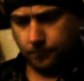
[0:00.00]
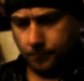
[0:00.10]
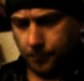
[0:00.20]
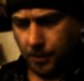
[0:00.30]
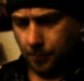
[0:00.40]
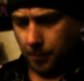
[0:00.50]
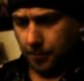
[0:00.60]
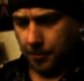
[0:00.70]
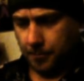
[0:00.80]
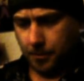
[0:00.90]
blah blah
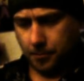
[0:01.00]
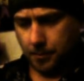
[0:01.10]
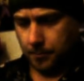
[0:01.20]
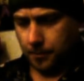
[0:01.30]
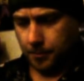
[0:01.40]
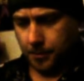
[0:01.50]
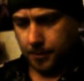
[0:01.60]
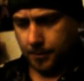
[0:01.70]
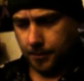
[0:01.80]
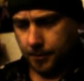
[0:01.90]
blah blah
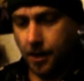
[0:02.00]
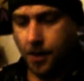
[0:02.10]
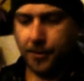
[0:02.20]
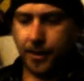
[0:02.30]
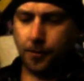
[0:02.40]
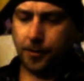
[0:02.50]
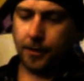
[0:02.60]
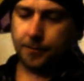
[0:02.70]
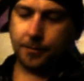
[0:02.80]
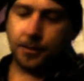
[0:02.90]
blah. Oh yeah. Okay.
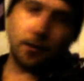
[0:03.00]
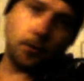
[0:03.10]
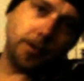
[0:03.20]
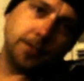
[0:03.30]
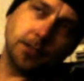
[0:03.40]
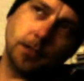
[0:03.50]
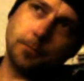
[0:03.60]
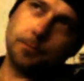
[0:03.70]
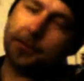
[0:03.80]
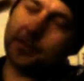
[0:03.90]
So Carol wakes up,
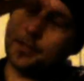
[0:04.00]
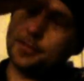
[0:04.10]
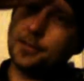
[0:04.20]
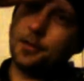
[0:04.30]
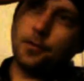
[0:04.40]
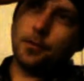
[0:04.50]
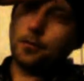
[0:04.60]
decides to go to the